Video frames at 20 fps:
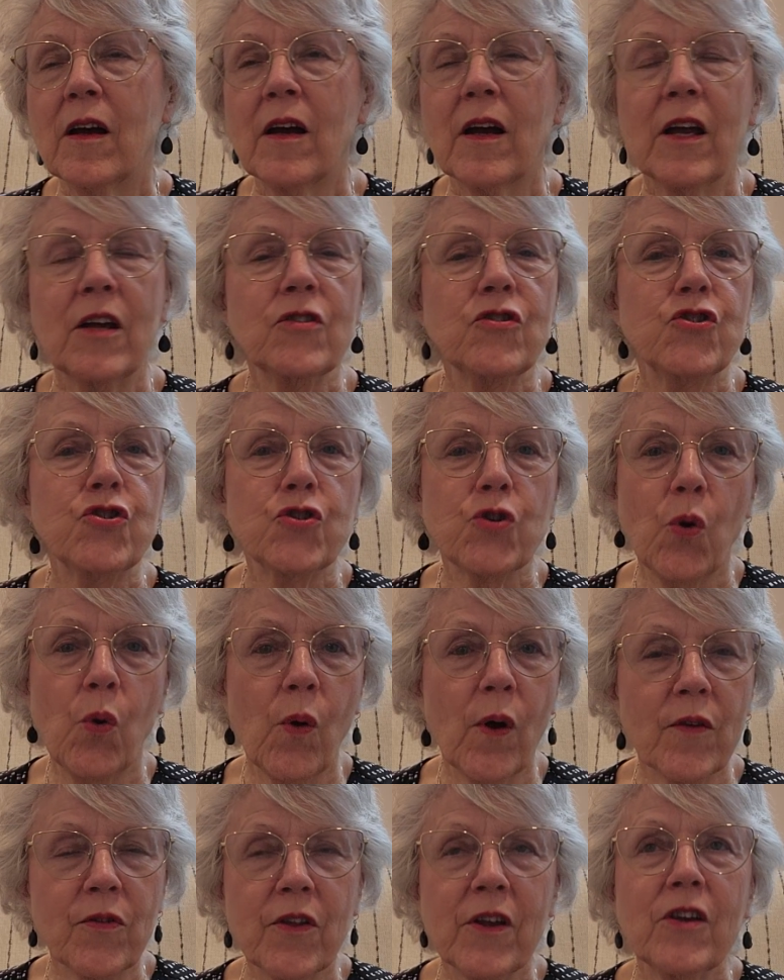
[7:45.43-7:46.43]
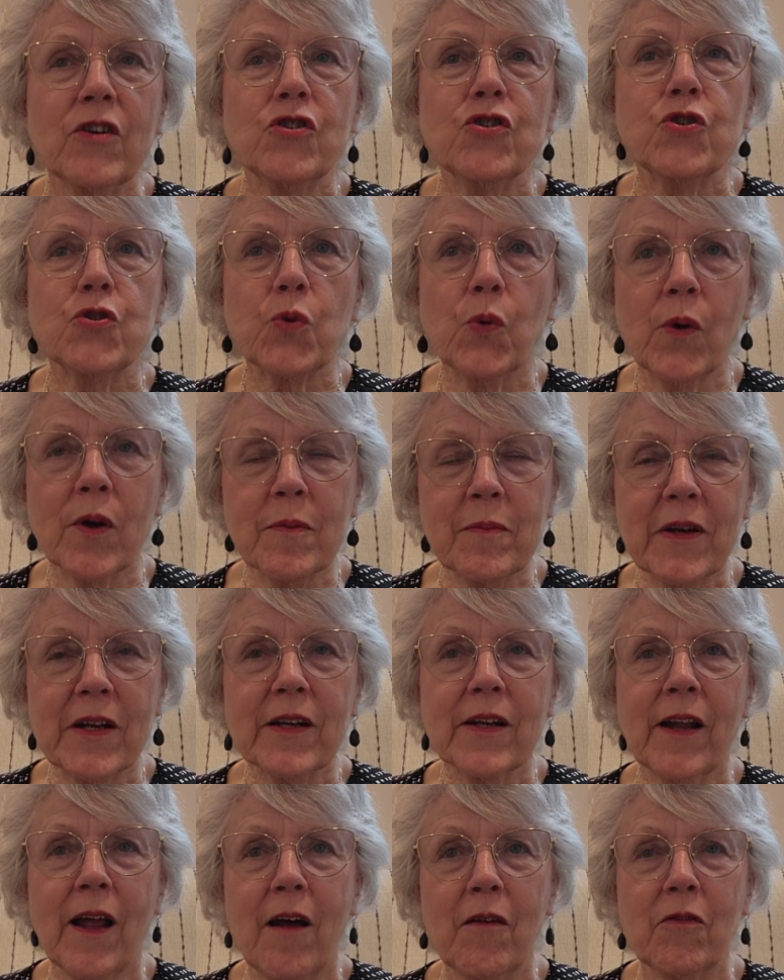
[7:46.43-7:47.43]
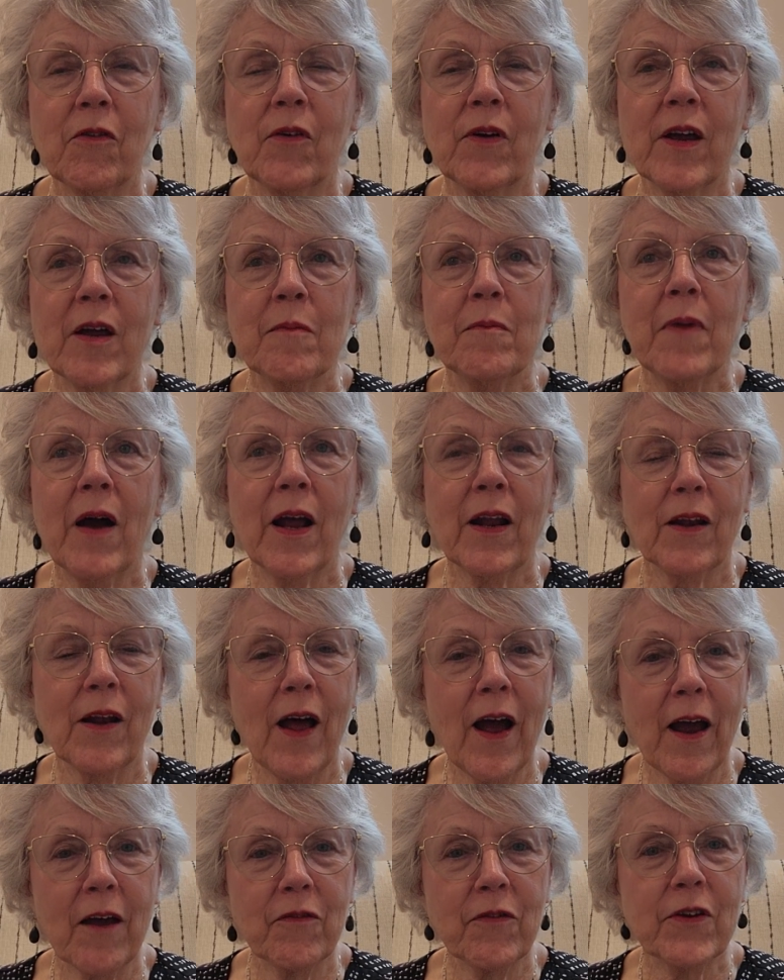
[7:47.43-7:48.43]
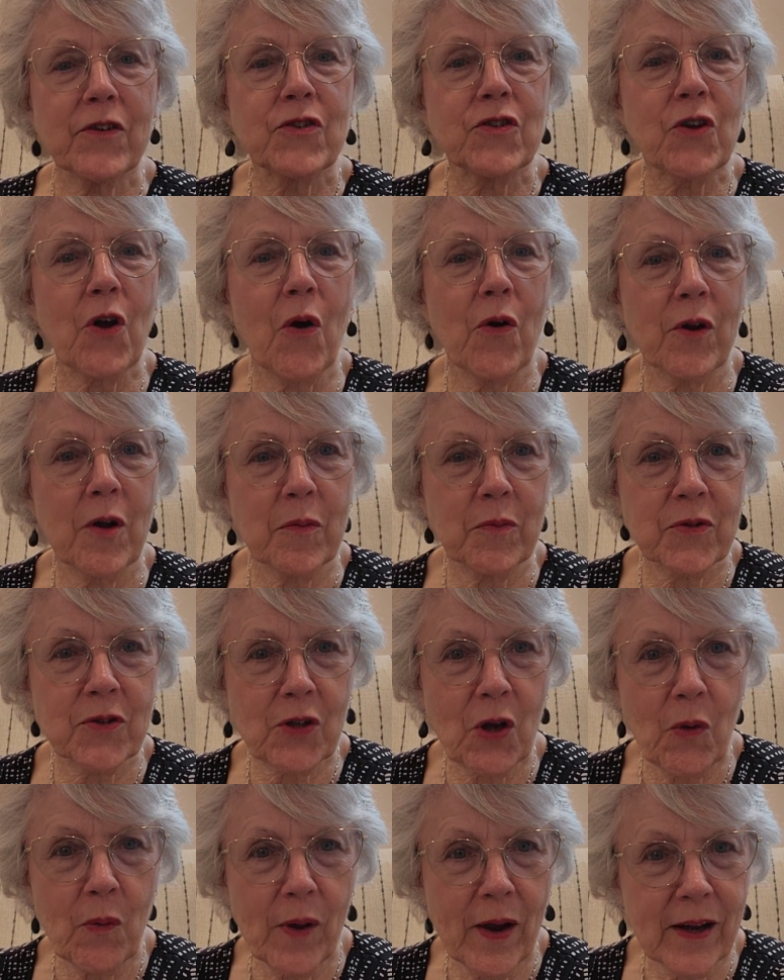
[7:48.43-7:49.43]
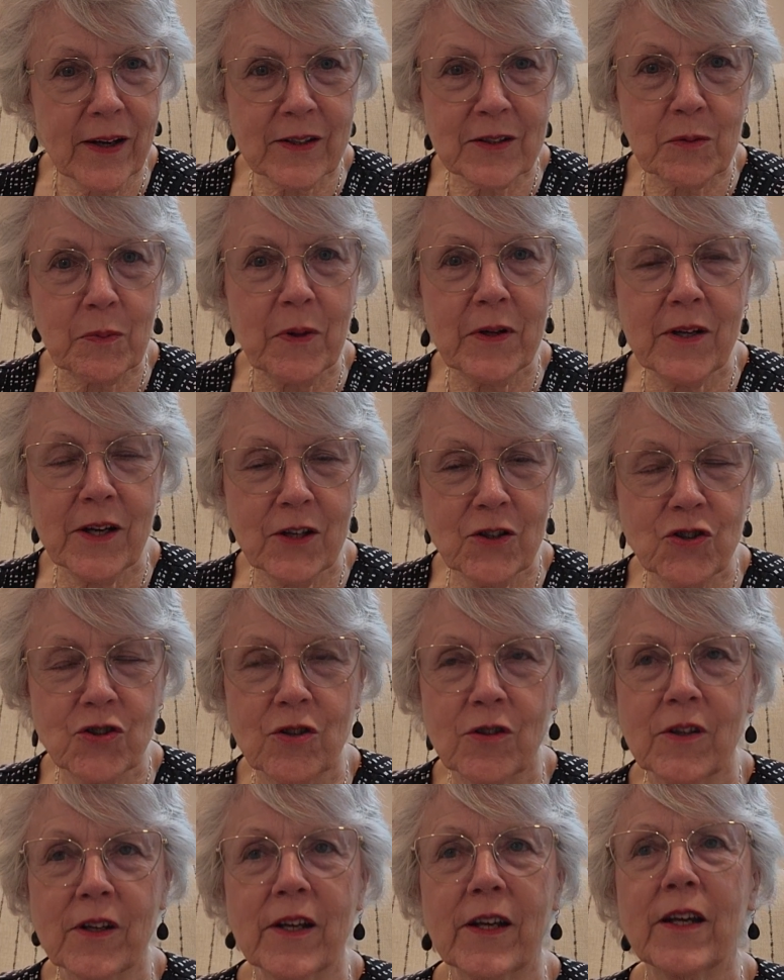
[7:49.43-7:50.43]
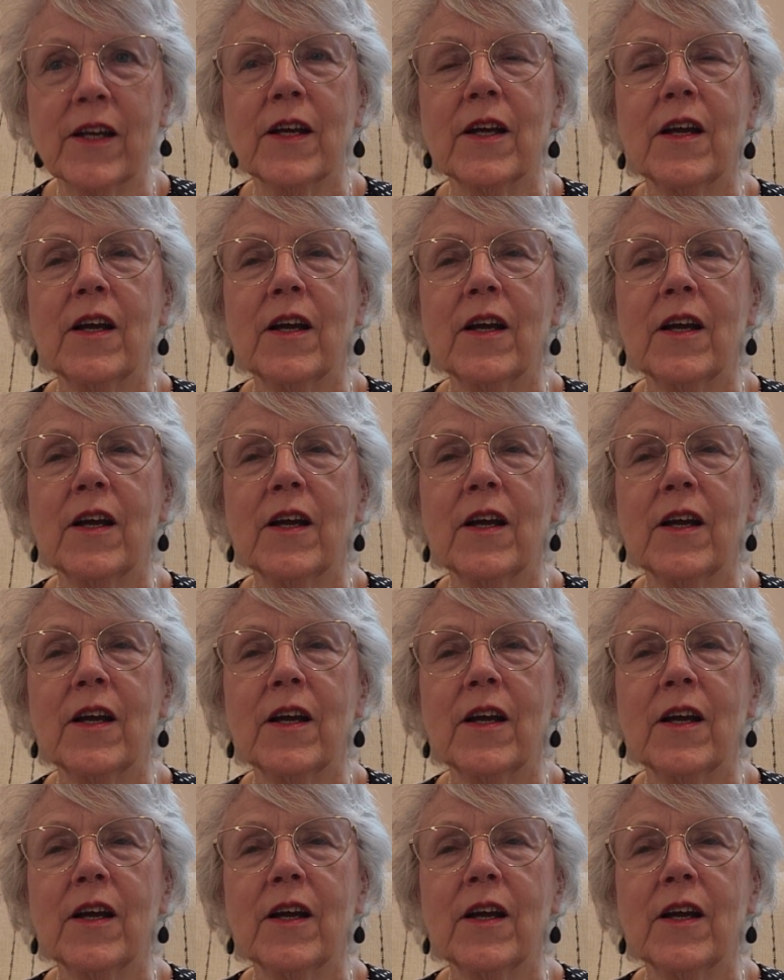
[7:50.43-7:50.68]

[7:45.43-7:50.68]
enjoyed, the enjoyment level in my life has gone up so exponentially.